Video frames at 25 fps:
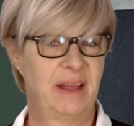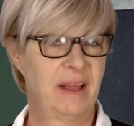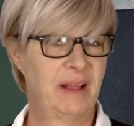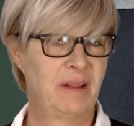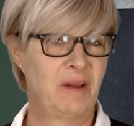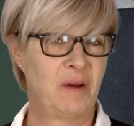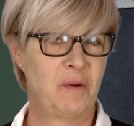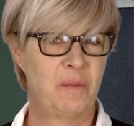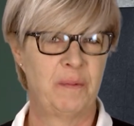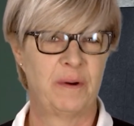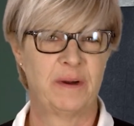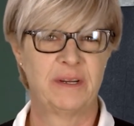
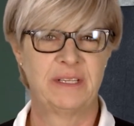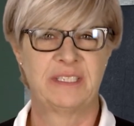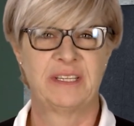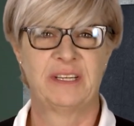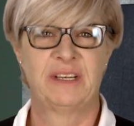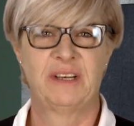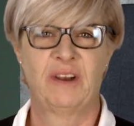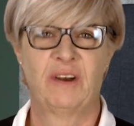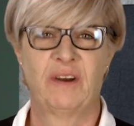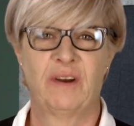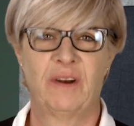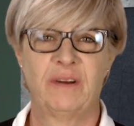Hello, boys
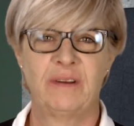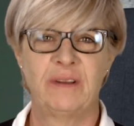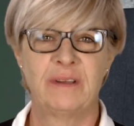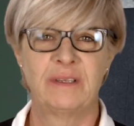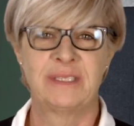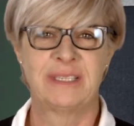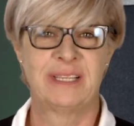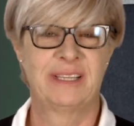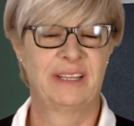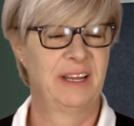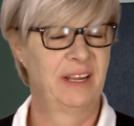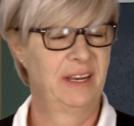and
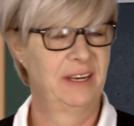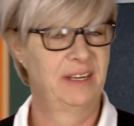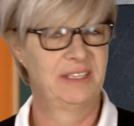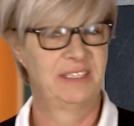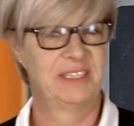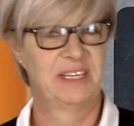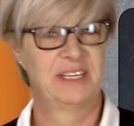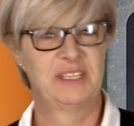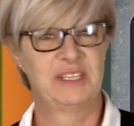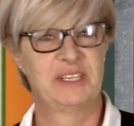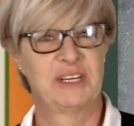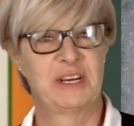girls,
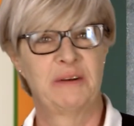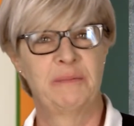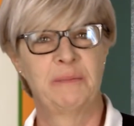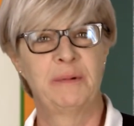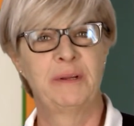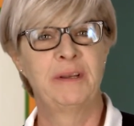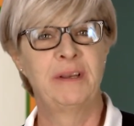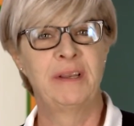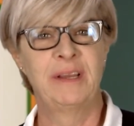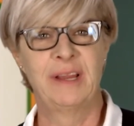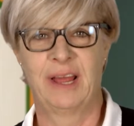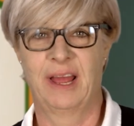ladies and
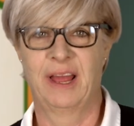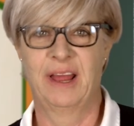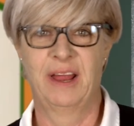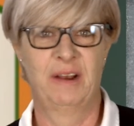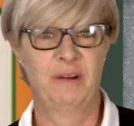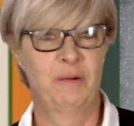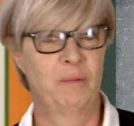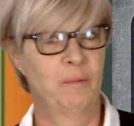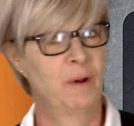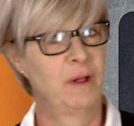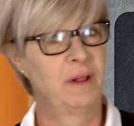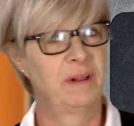gentlemen,
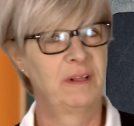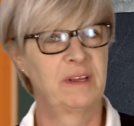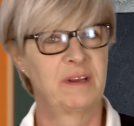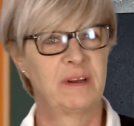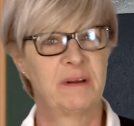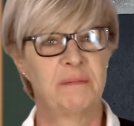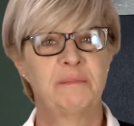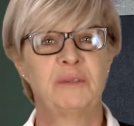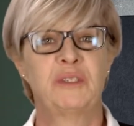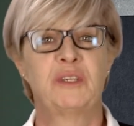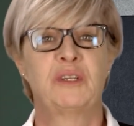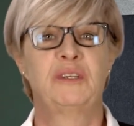and
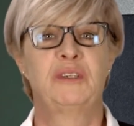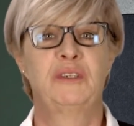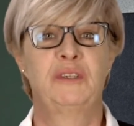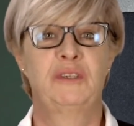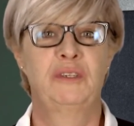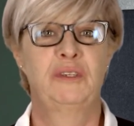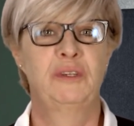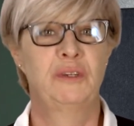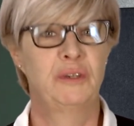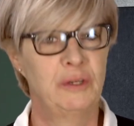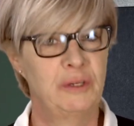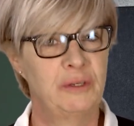welcome to
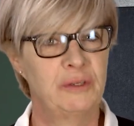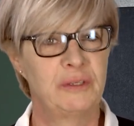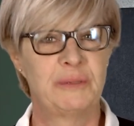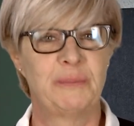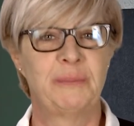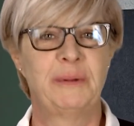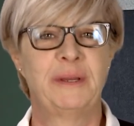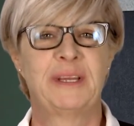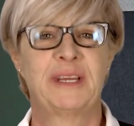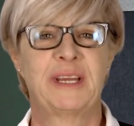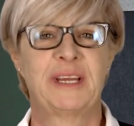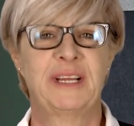Do You
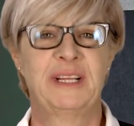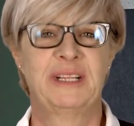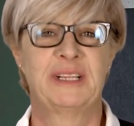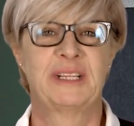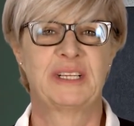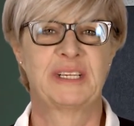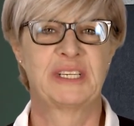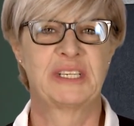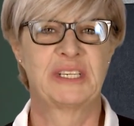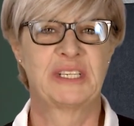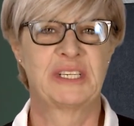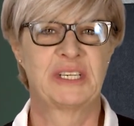Speak
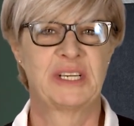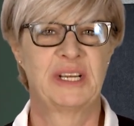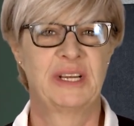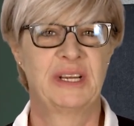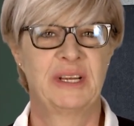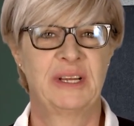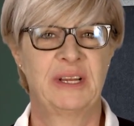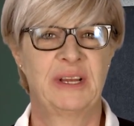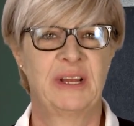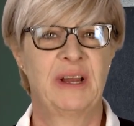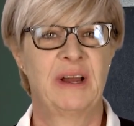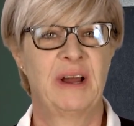English?
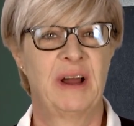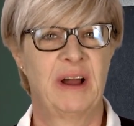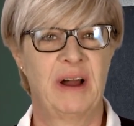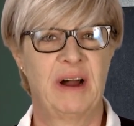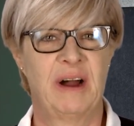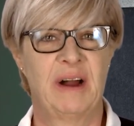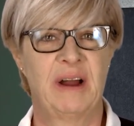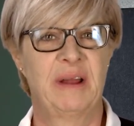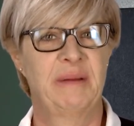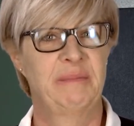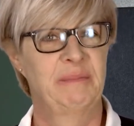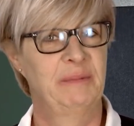
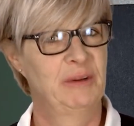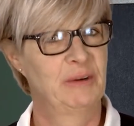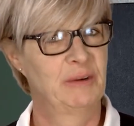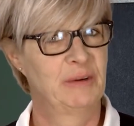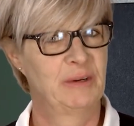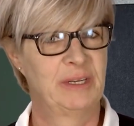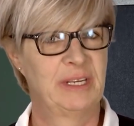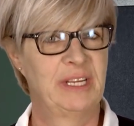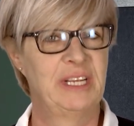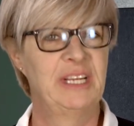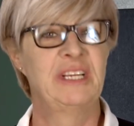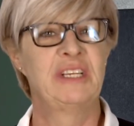I'm
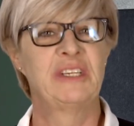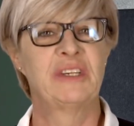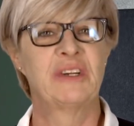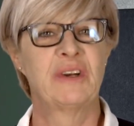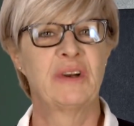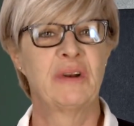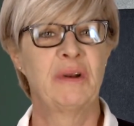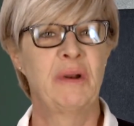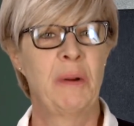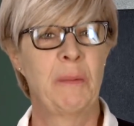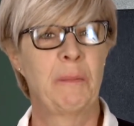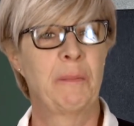your
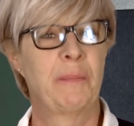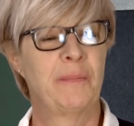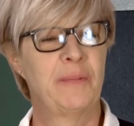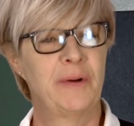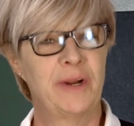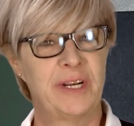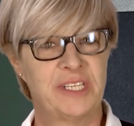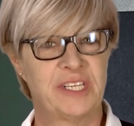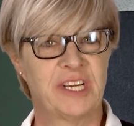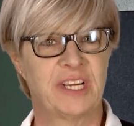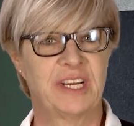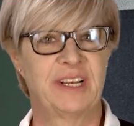teacher,
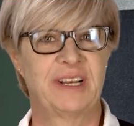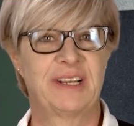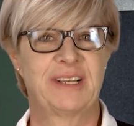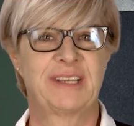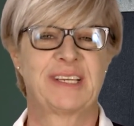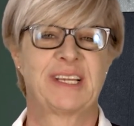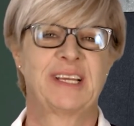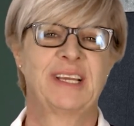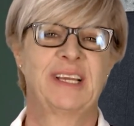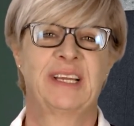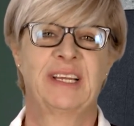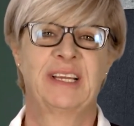
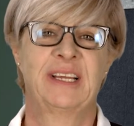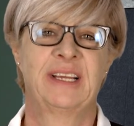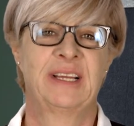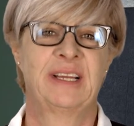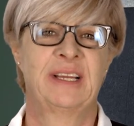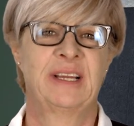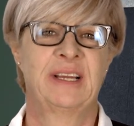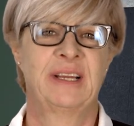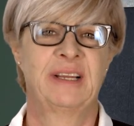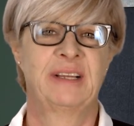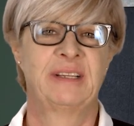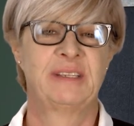Bridget.
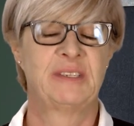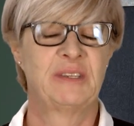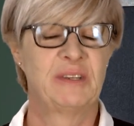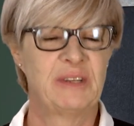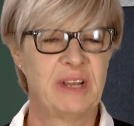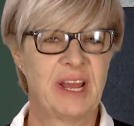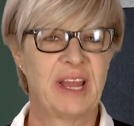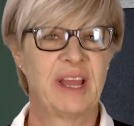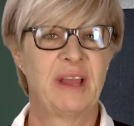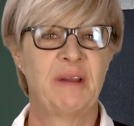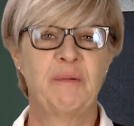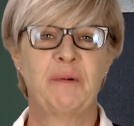
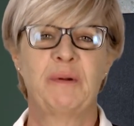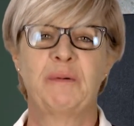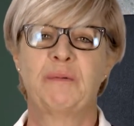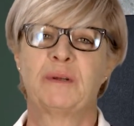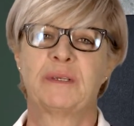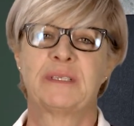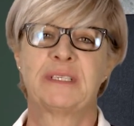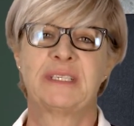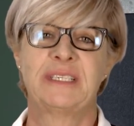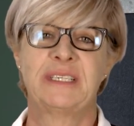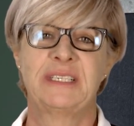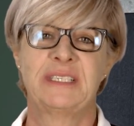Today we
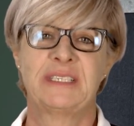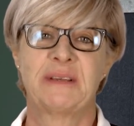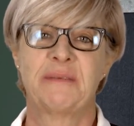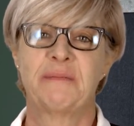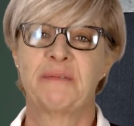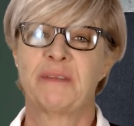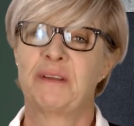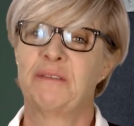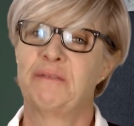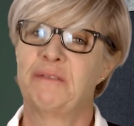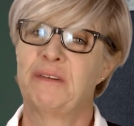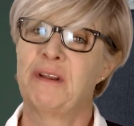will see
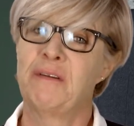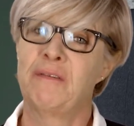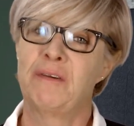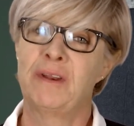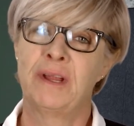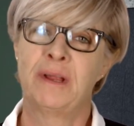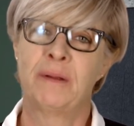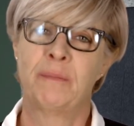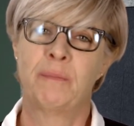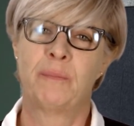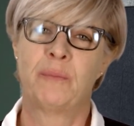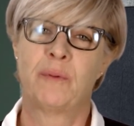something
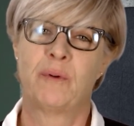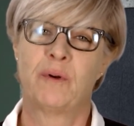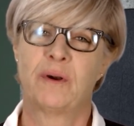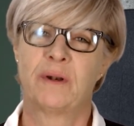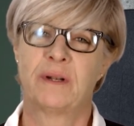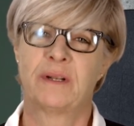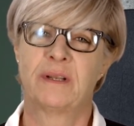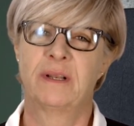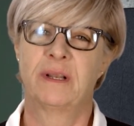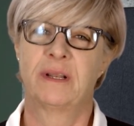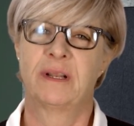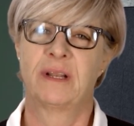very
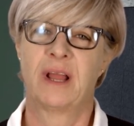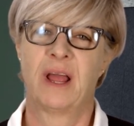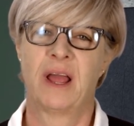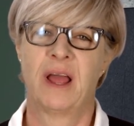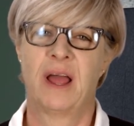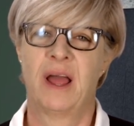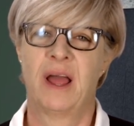important,